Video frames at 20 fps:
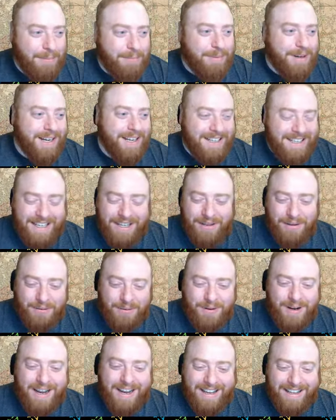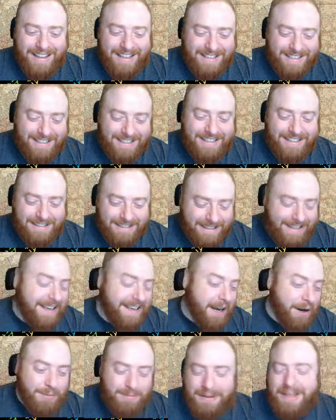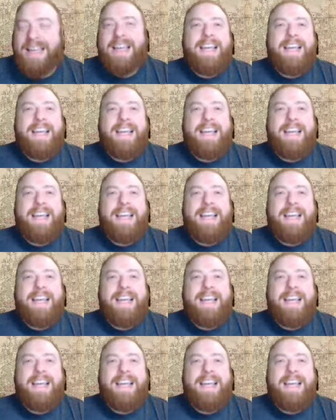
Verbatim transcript: But either way, that it it helps.